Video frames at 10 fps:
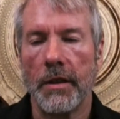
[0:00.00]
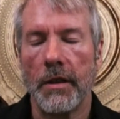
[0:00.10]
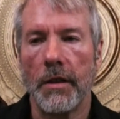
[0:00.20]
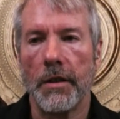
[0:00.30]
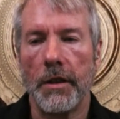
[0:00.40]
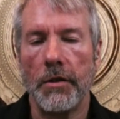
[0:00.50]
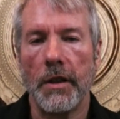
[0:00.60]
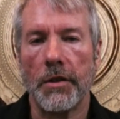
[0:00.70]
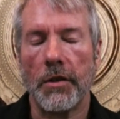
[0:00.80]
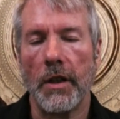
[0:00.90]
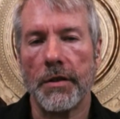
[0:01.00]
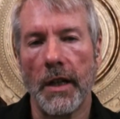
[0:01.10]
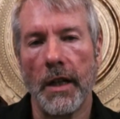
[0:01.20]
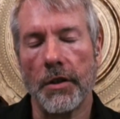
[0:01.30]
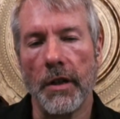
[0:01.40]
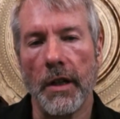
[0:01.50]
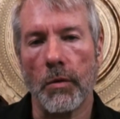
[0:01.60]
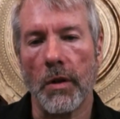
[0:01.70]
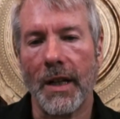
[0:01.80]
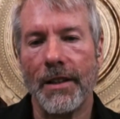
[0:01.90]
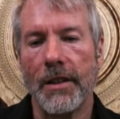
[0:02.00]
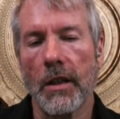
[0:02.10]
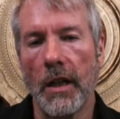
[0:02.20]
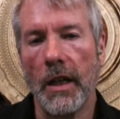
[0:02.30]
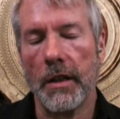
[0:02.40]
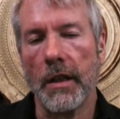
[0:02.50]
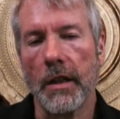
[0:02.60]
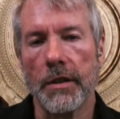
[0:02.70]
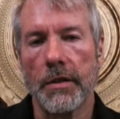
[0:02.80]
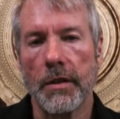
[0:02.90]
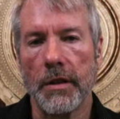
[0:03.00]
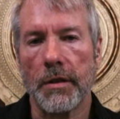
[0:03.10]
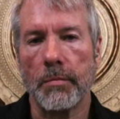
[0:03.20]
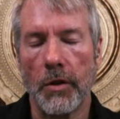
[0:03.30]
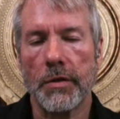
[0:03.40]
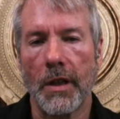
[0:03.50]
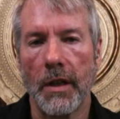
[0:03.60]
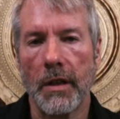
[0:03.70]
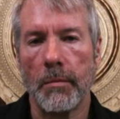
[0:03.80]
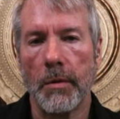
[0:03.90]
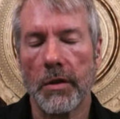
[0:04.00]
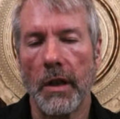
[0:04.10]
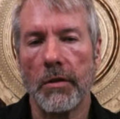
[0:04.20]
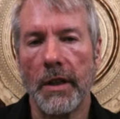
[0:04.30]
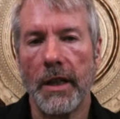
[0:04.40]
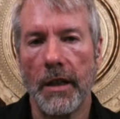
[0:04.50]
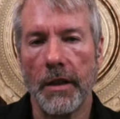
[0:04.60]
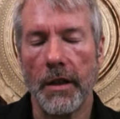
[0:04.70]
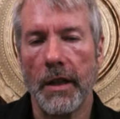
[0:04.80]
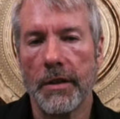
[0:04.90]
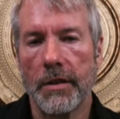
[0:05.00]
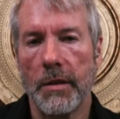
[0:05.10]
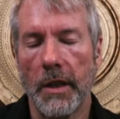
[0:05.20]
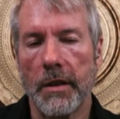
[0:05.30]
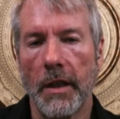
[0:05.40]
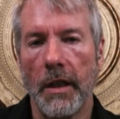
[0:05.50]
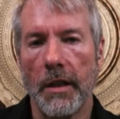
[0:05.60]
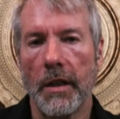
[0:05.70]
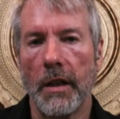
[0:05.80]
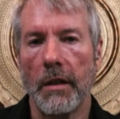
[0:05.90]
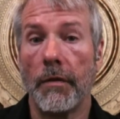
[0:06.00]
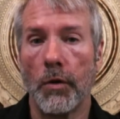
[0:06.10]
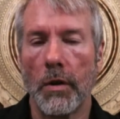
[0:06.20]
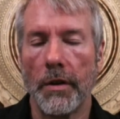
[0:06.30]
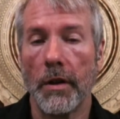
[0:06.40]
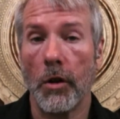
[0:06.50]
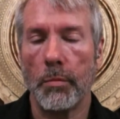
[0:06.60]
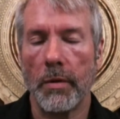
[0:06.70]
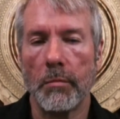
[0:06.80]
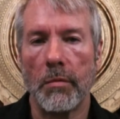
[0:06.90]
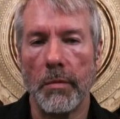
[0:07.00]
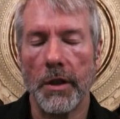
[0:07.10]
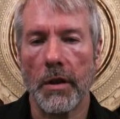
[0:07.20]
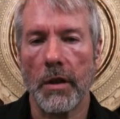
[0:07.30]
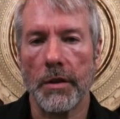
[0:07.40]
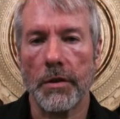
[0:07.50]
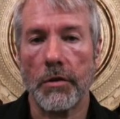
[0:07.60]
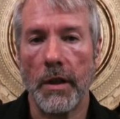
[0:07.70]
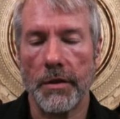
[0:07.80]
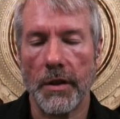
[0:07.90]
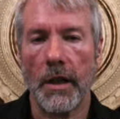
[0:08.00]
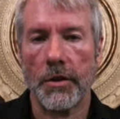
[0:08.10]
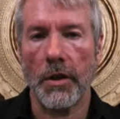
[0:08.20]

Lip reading: then you need a transaction network. I think Lightning is the most likely candidate. Seems like the candidate for the open permissionless transaction